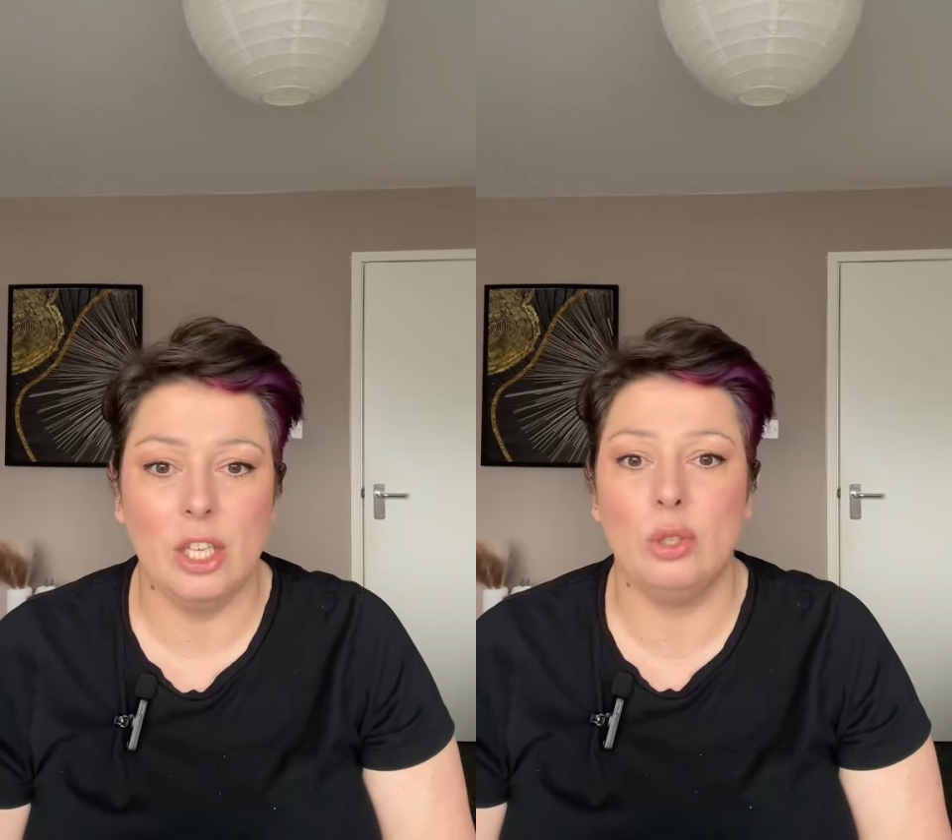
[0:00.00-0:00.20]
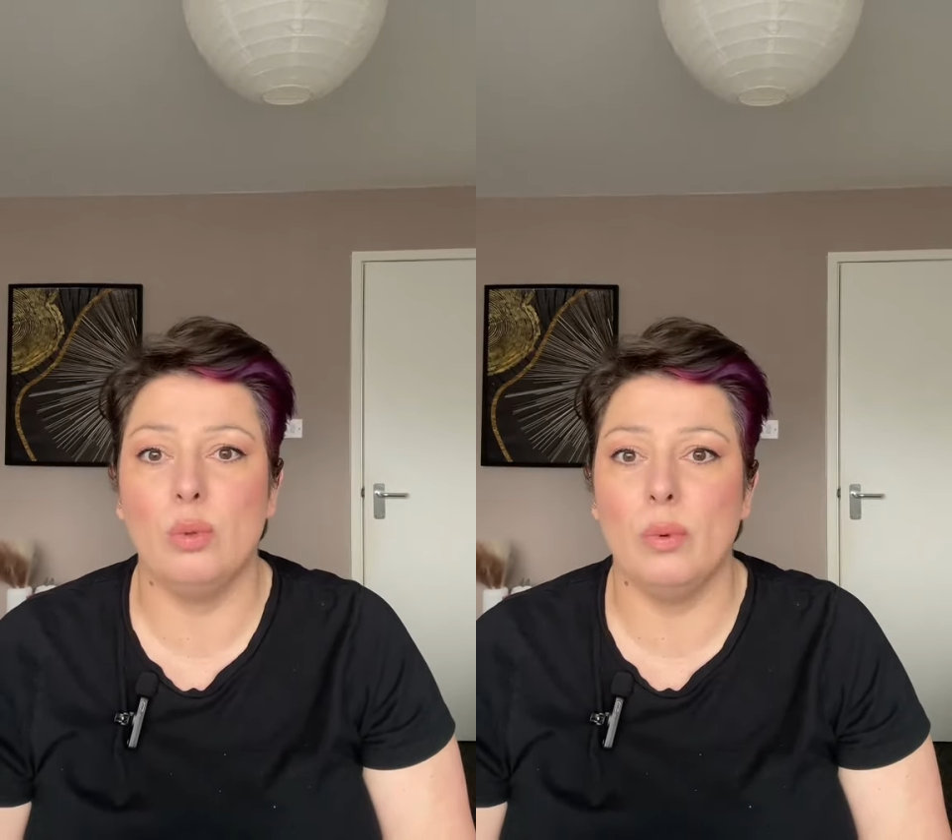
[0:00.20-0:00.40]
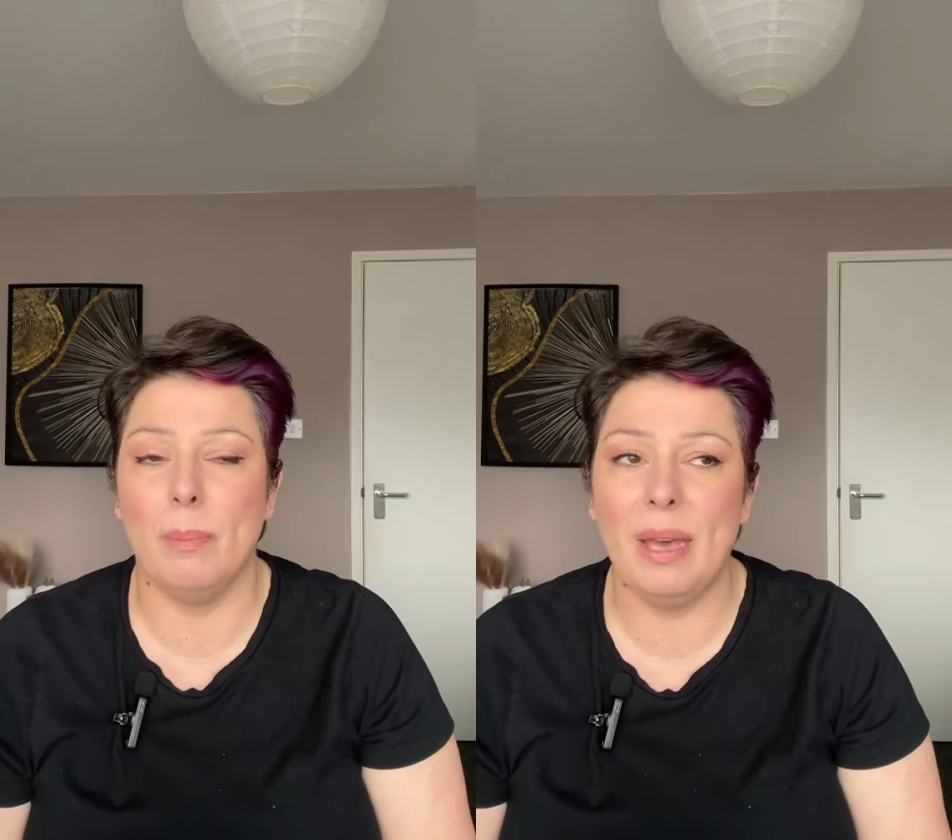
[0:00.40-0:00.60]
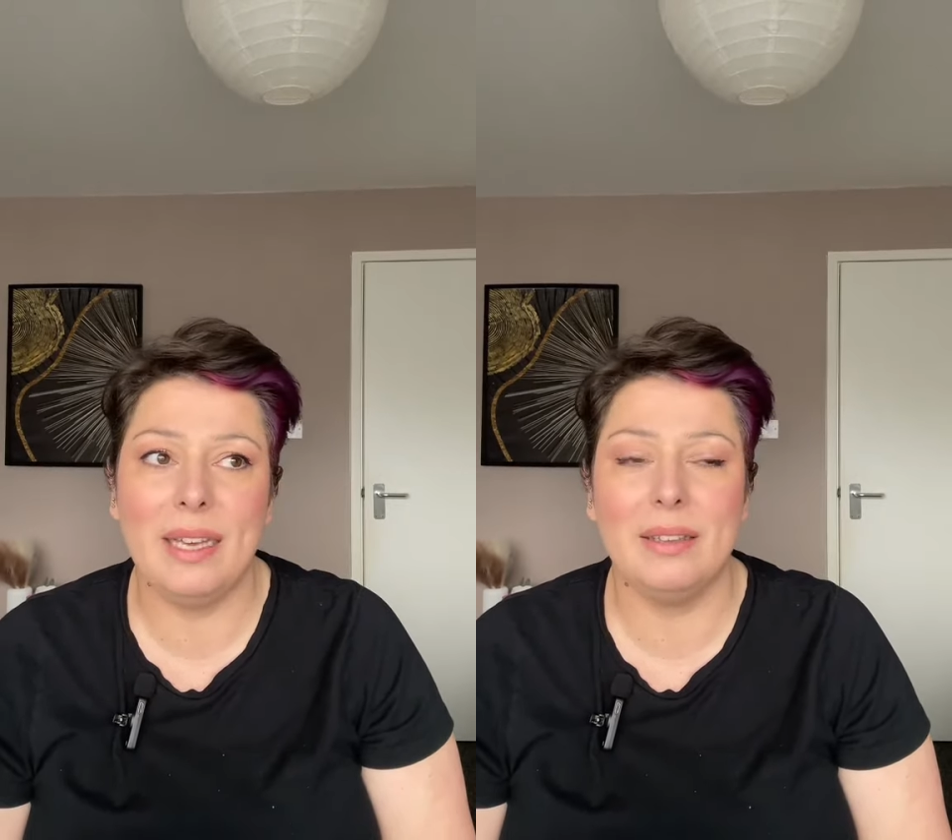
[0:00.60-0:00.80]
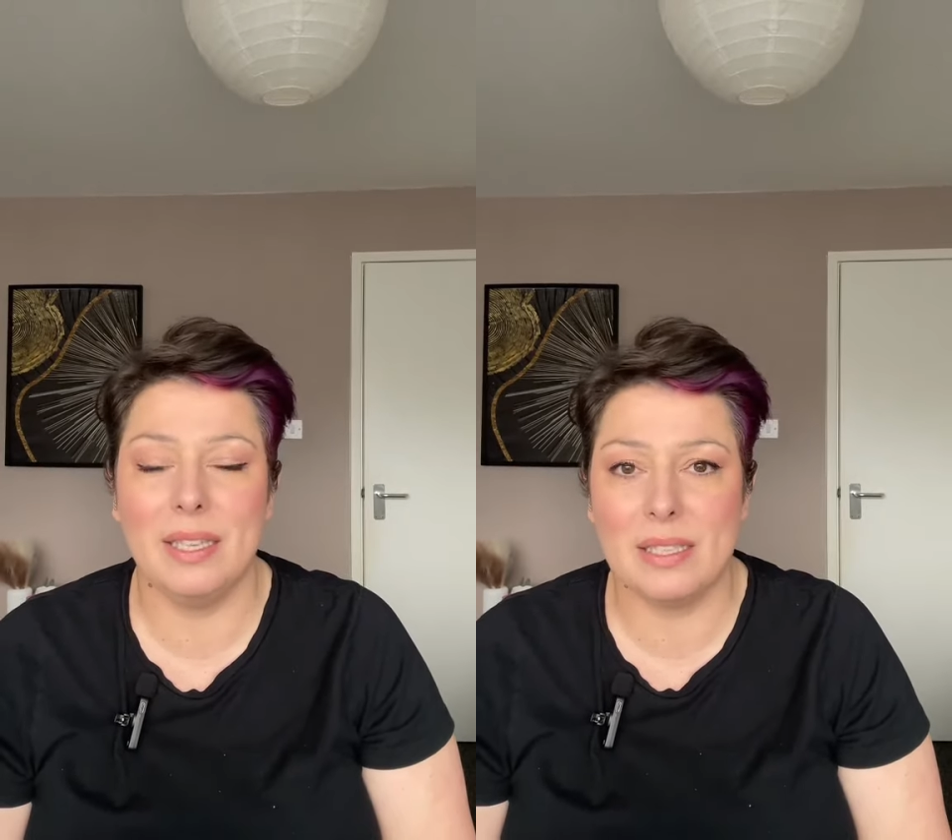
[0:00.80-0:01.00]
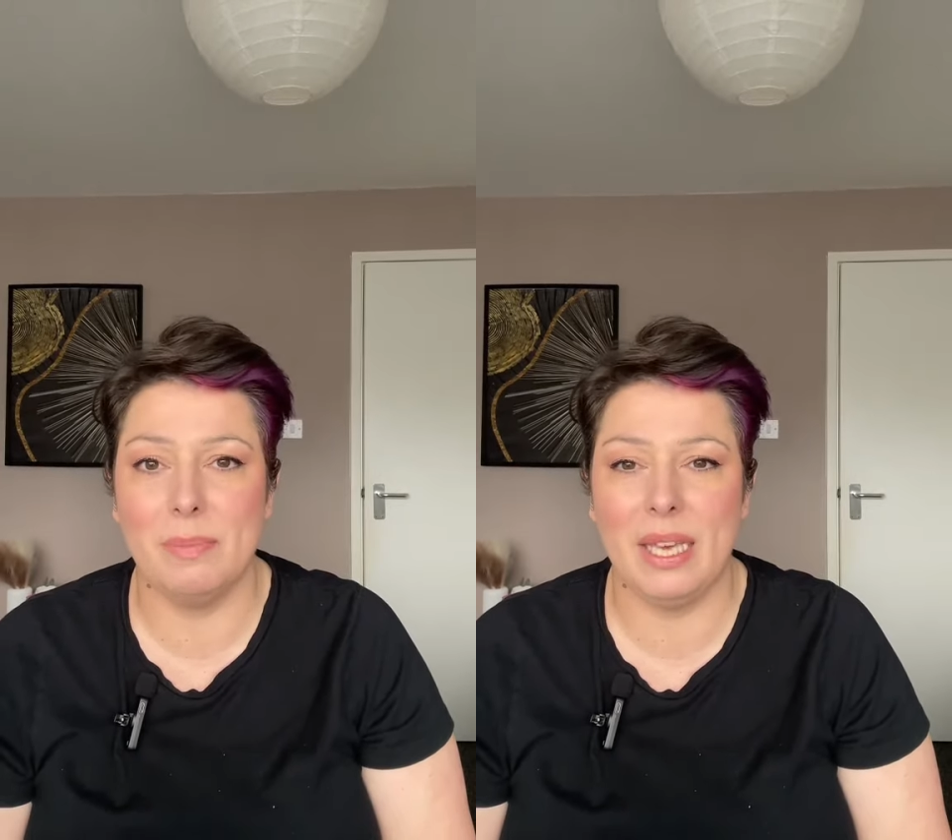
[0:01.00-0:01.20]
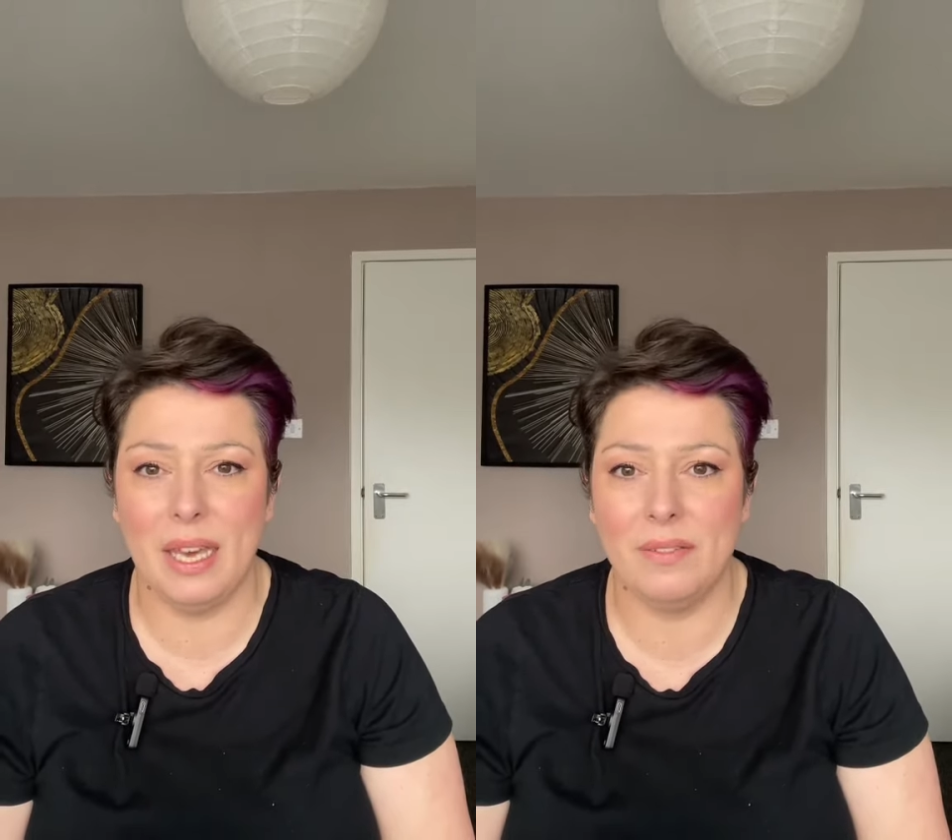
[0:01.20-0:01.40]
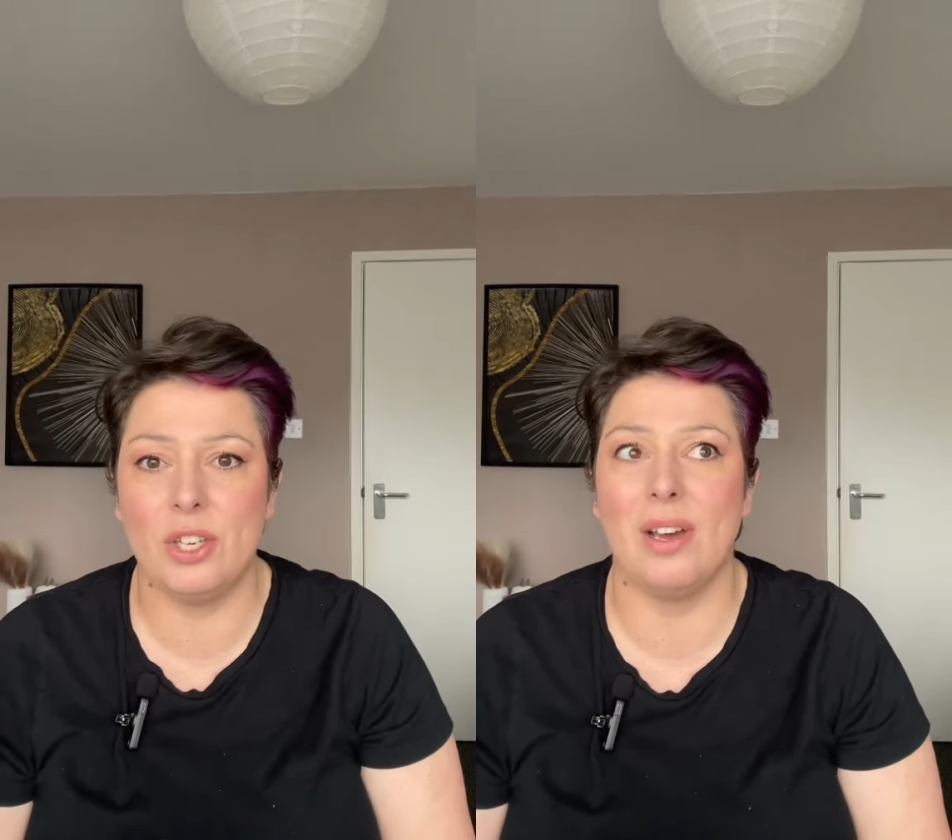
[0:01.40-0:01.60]
to make this
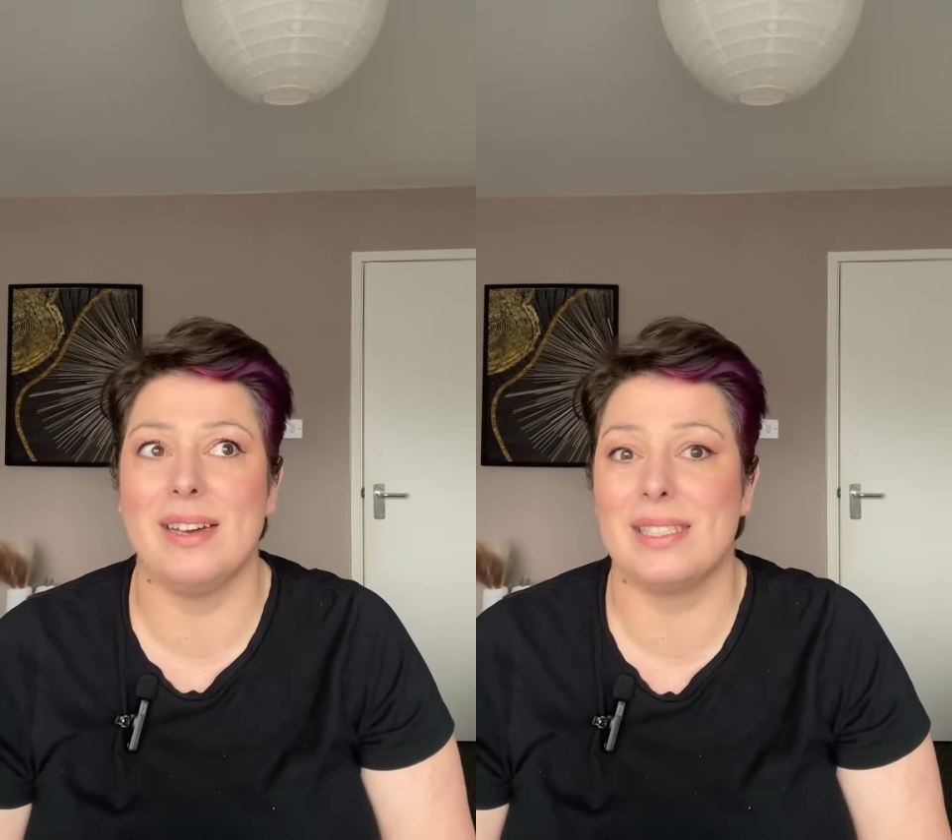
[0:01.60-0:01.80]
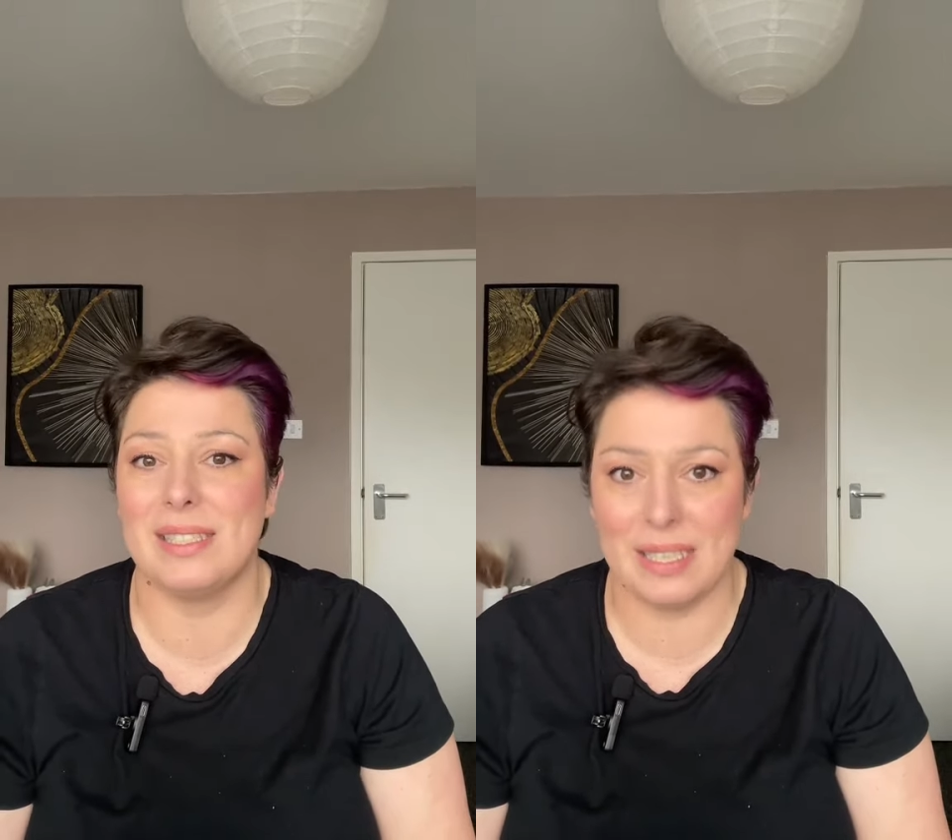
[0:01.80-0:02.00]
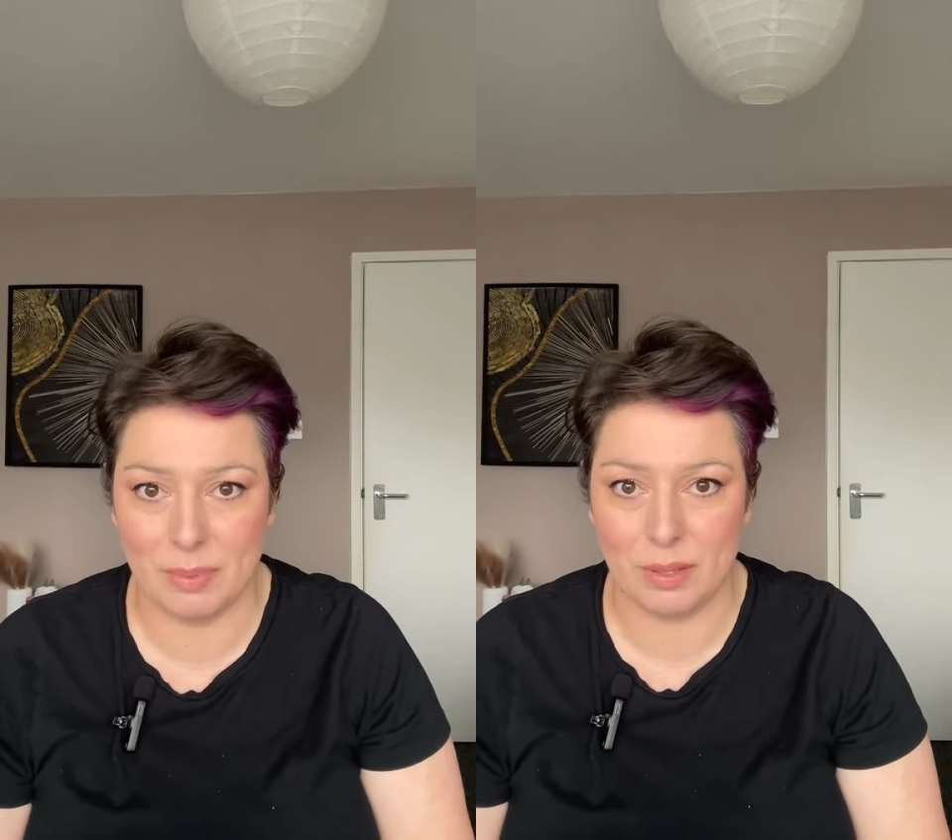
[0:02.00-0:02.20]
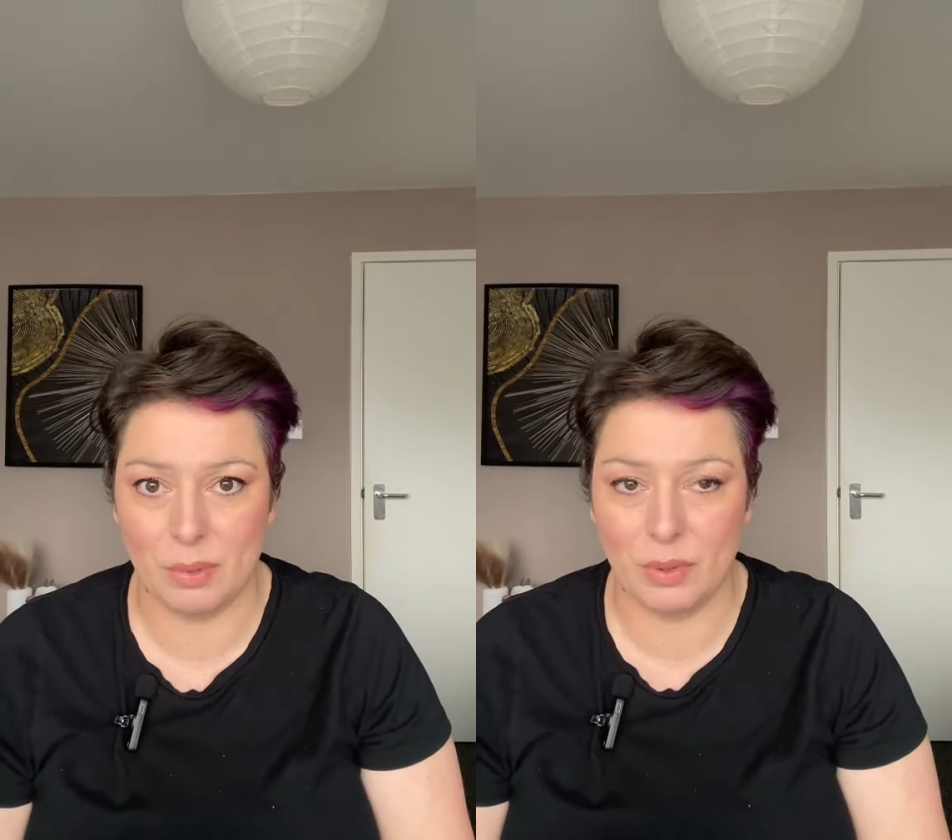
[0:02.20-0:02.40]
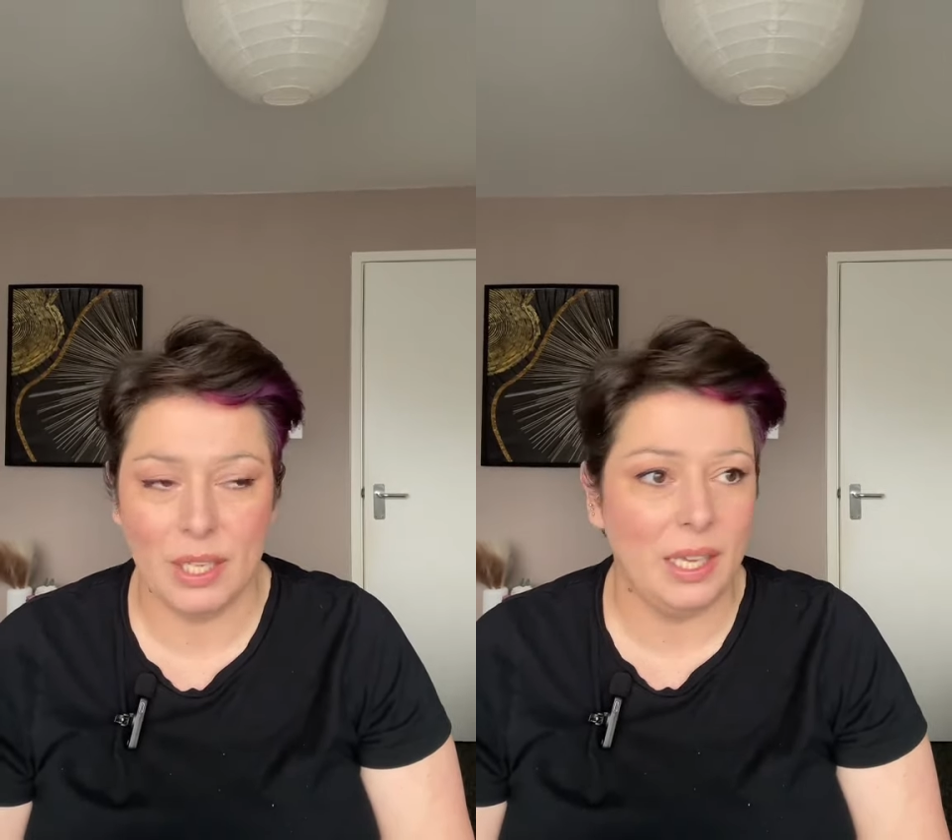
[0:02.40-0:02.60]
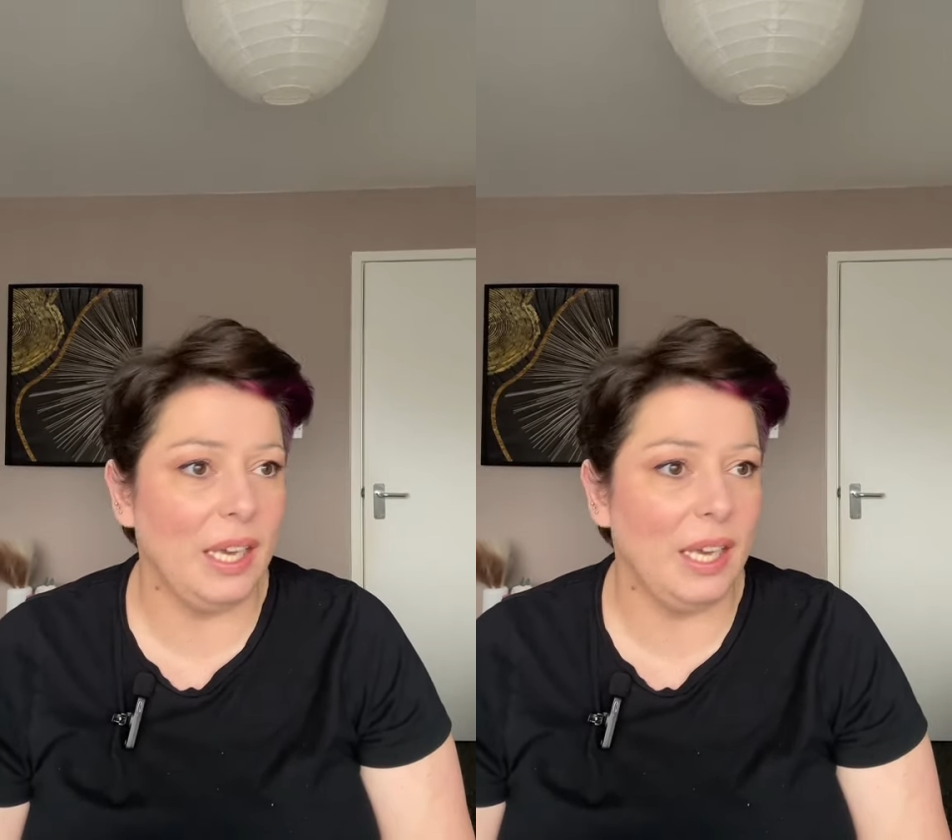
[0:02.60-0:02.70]
behavior acceptable.